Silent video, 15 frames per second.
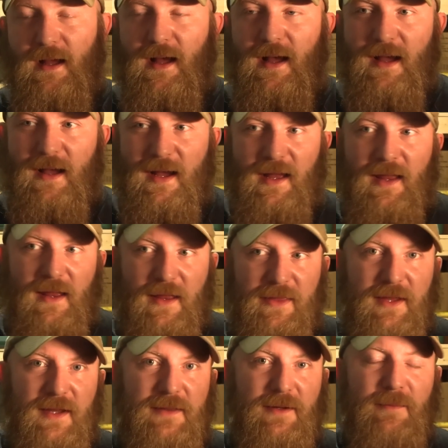I
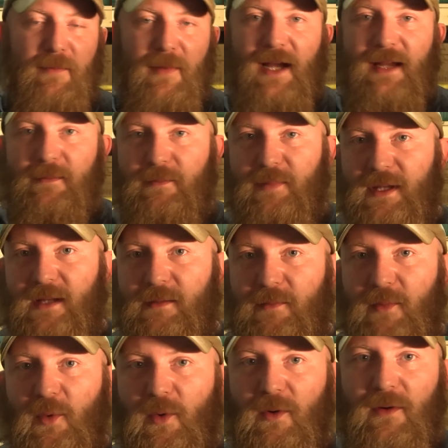think there might be
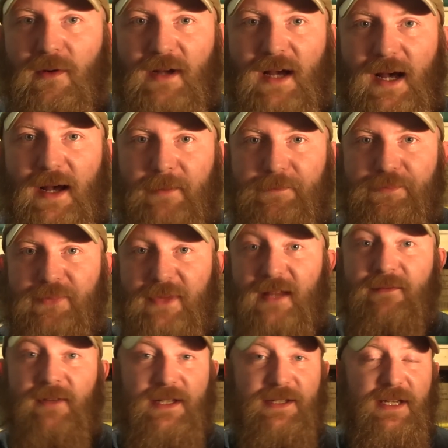more
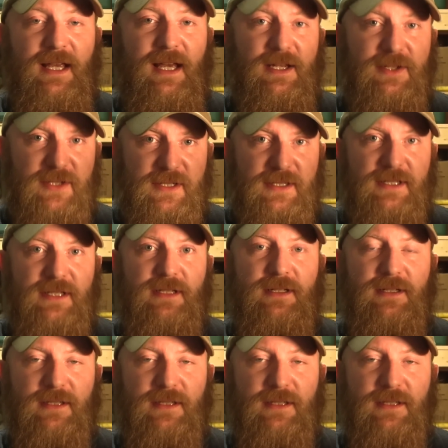investigations